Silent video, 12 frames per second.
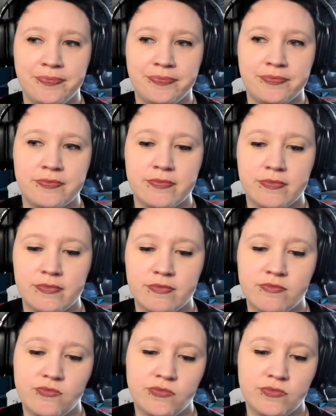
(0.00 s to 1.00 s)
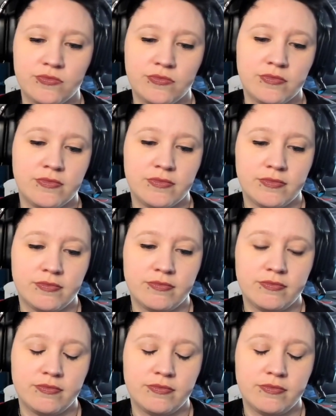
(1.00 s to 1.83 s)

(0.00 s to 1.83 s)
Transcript: (no one is talking)